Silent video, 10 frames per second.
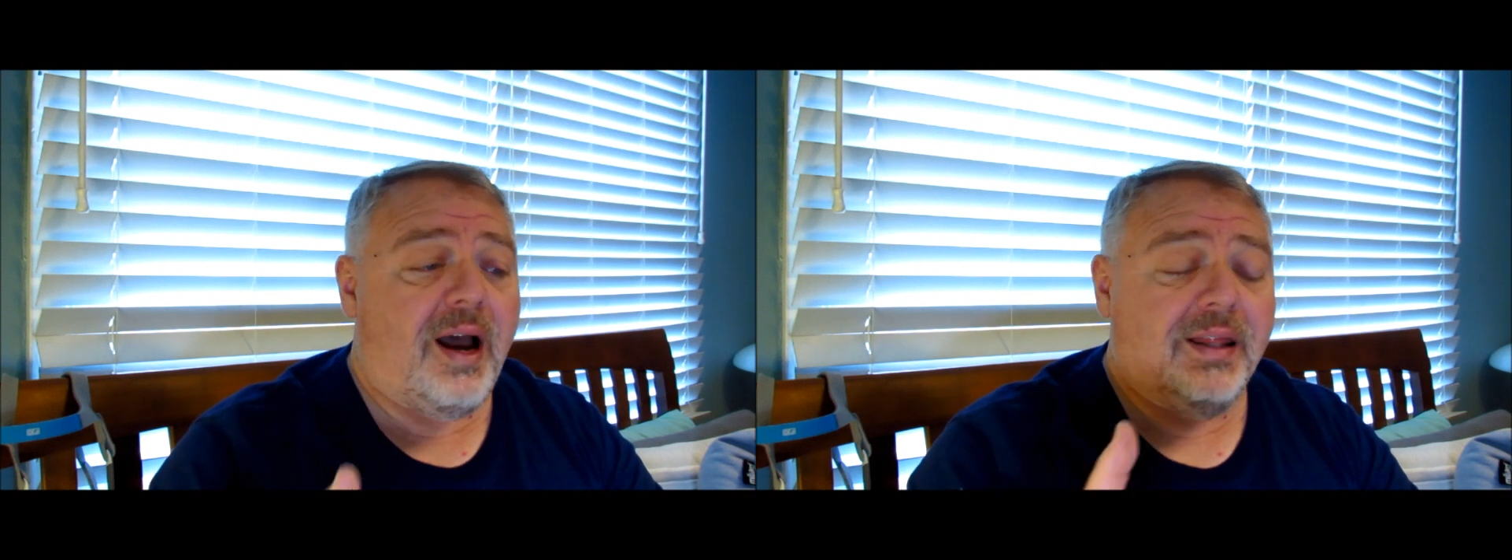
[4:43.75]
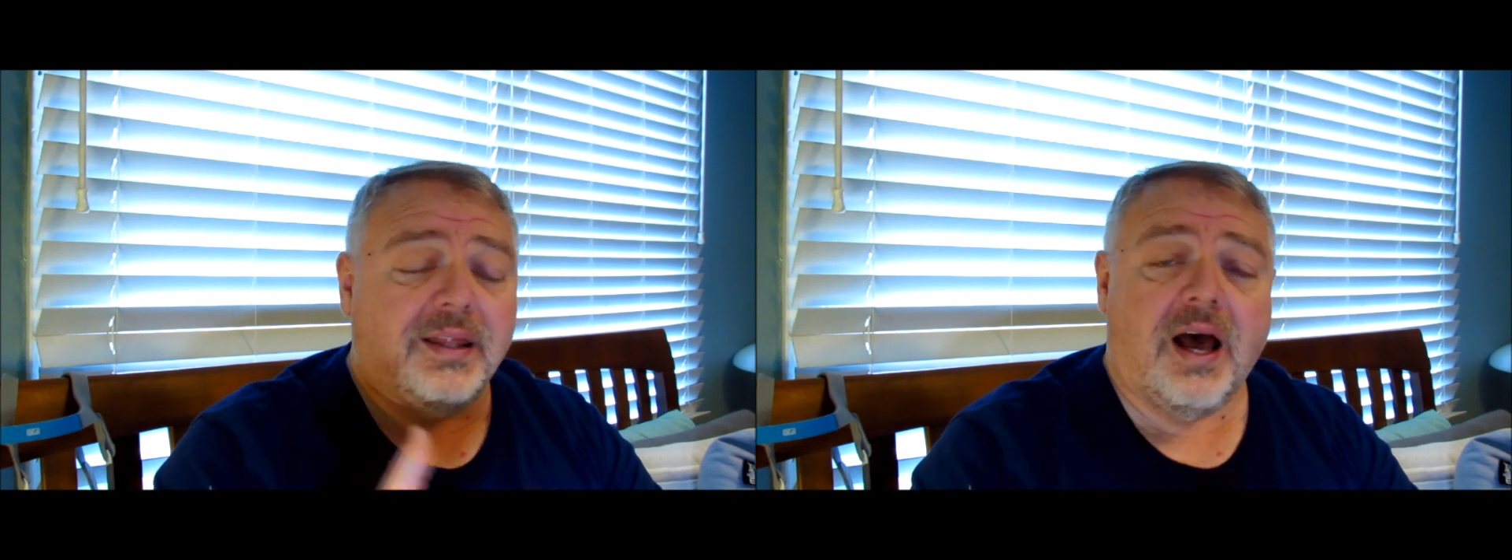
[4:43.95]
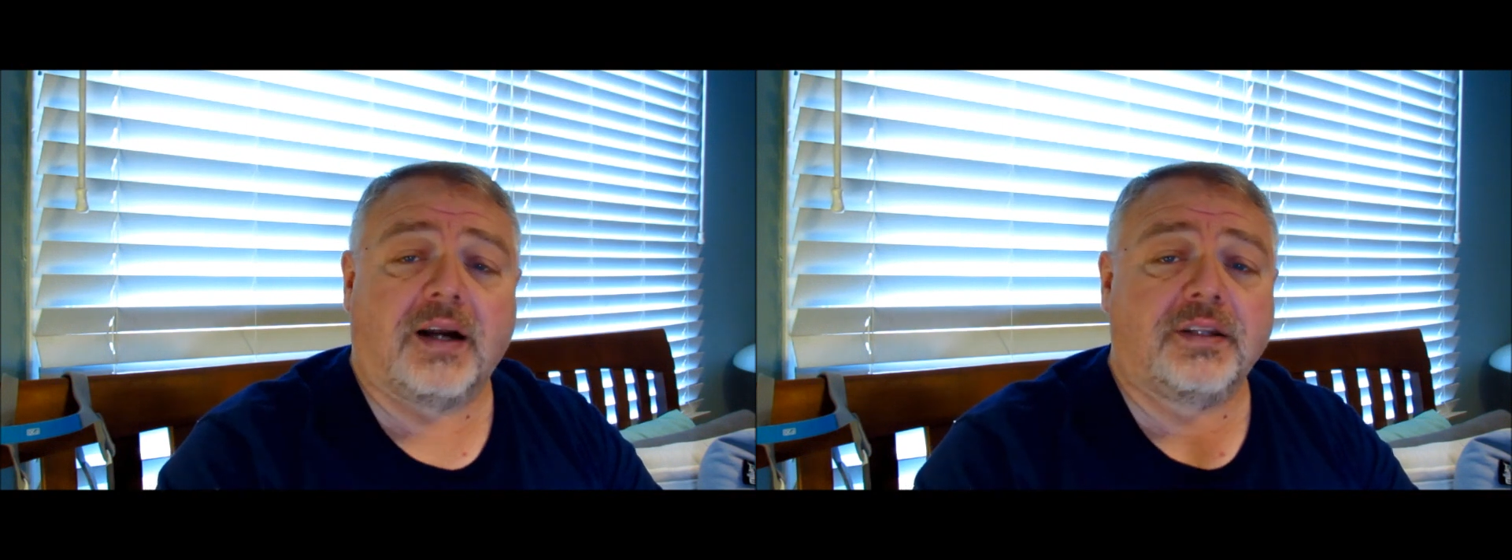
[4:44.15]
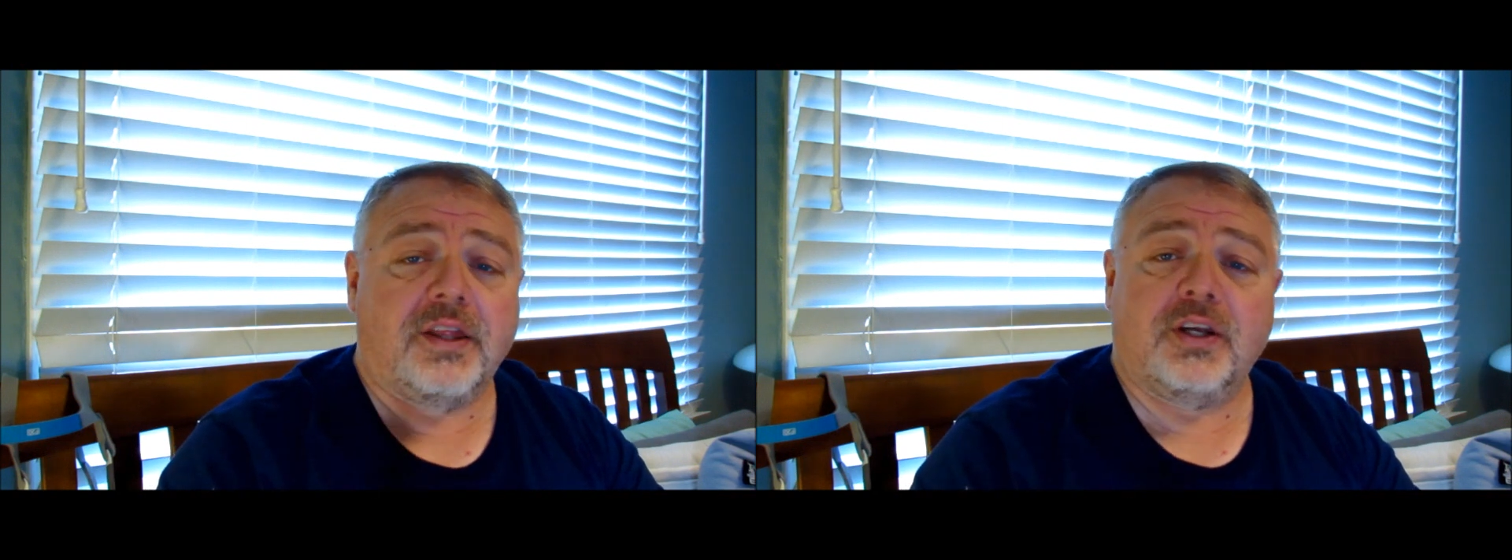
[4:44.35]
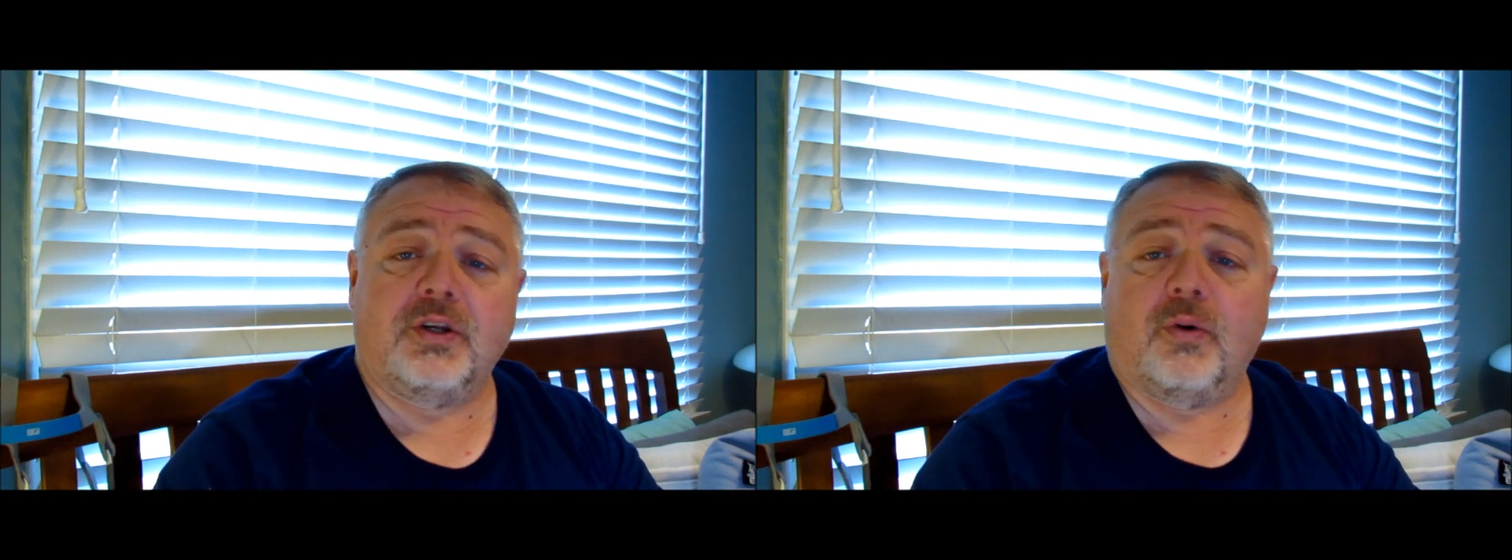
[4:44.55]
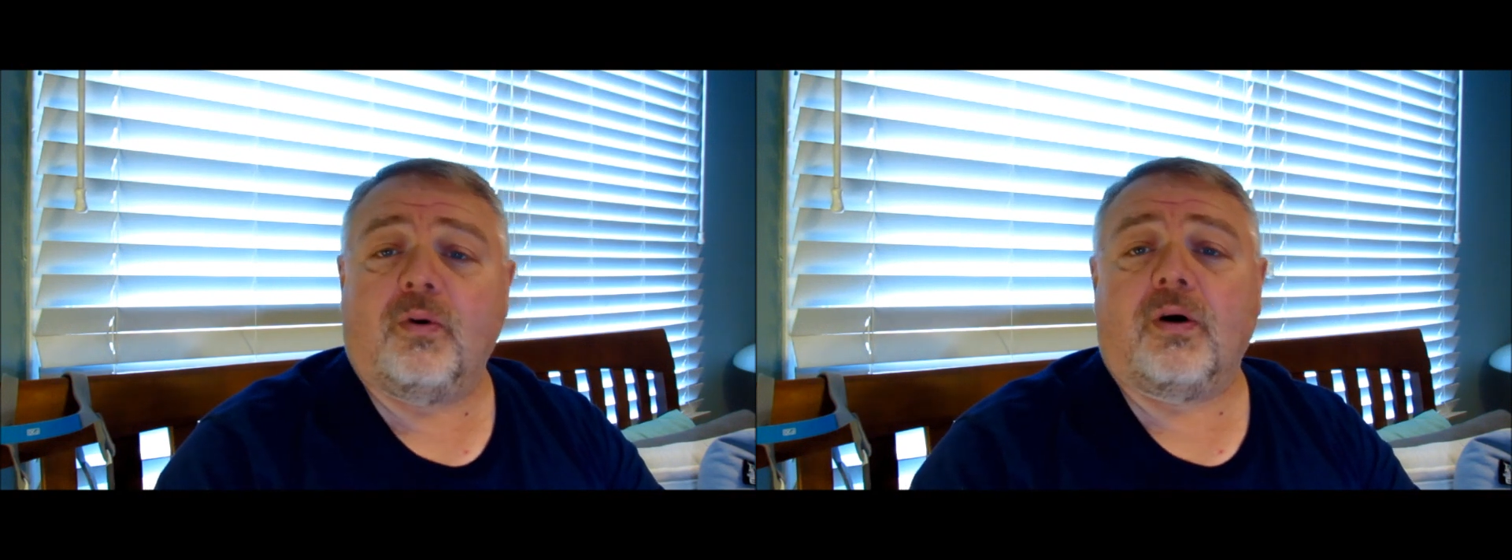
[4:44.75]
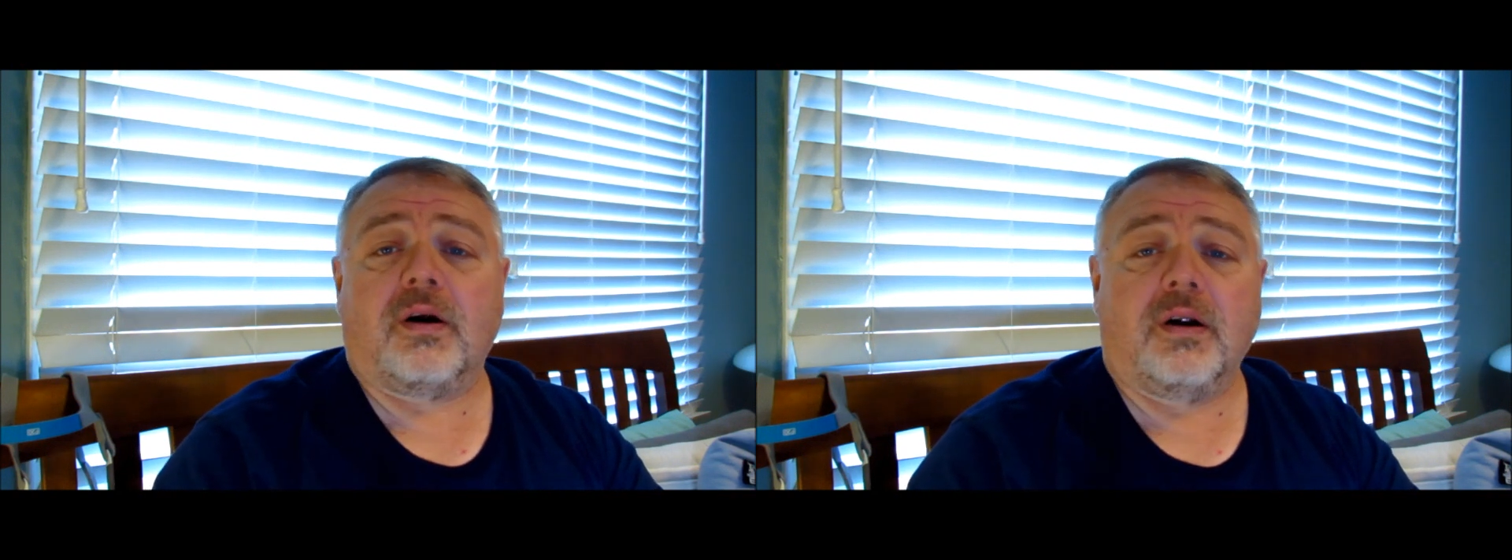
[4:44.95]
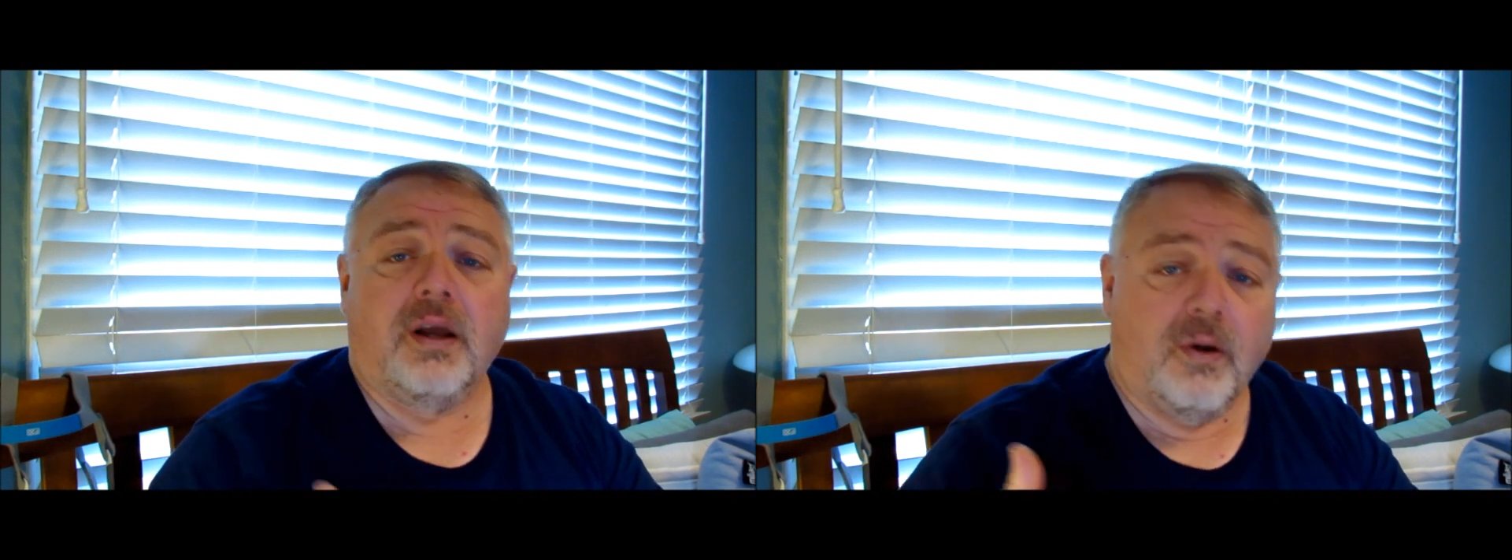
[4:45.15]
I locked the door